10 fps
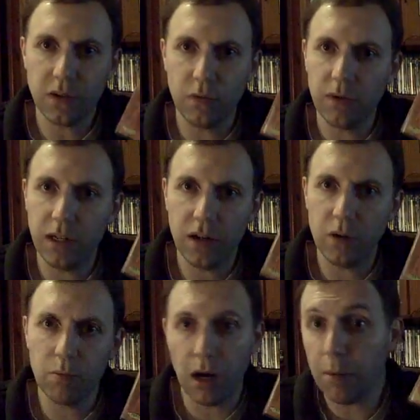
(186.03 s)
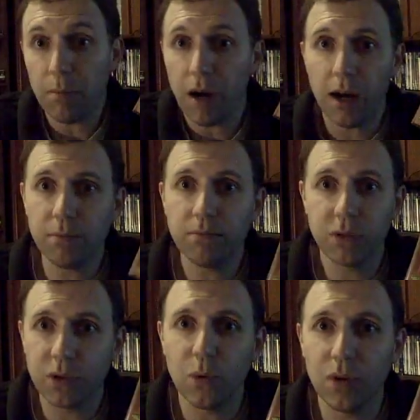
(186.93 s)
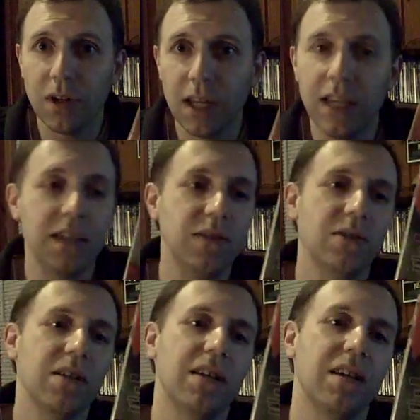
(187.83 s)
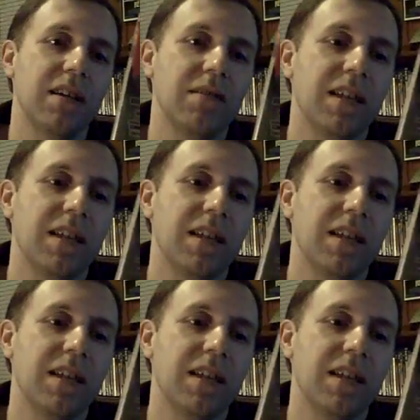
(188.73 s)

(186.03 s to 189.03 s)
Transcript: the old video mom and pop store days. Uh,